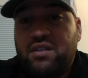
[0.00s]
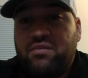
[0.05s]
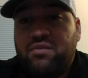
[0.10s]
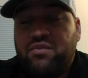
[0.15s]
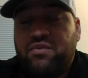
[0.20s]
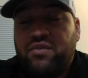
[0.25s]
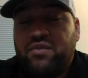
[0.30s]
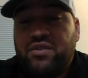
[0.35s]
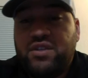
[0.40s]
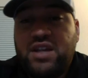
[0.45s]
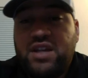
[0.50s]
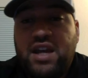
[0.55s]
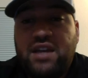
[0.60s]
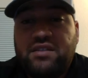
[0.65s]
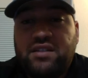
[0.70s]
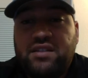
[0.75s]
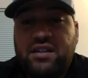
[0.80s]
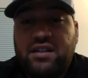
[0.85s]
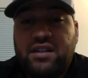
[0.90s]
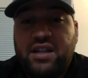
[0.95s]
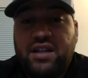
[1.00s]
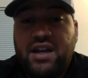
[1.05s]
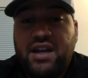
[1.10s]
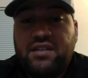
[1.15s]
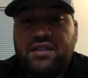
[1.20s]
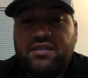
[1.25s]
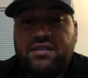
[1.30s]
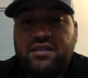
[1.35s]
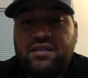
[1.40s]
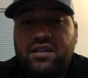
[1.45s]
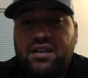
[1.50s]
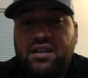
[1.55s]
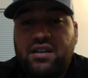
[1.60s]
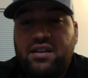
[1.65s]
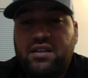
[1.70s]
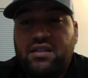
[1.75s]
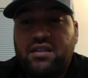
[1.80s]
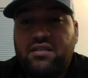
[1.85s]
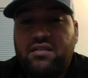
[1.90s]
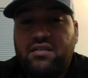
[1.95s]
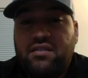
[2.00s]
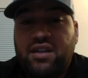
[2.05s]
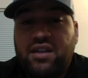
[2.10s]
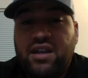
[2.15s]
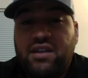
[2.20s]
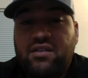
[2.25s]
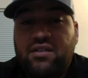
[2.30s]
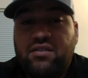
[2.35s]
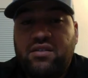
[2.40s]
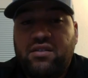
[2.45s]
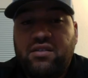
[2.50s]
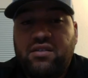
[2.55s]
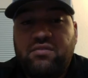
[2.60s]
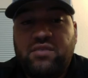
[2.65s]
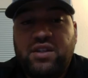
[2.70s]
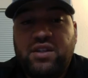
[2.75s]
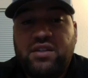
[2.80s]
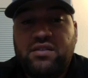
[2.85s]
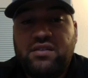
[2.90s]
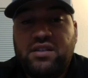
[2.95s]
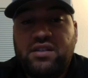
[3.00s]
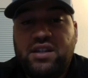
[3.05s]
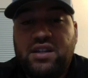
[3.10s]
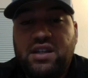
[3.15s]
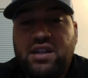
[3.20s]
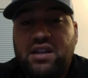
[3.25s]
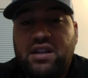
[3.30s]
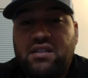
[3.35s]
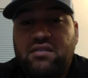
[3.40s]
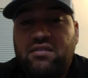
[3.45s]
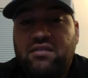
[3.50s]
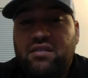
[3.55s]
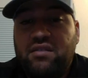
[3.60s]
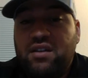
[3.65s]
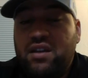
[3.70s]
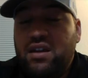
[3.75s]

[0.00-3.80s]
a preferred task in class, it can anger him easily, and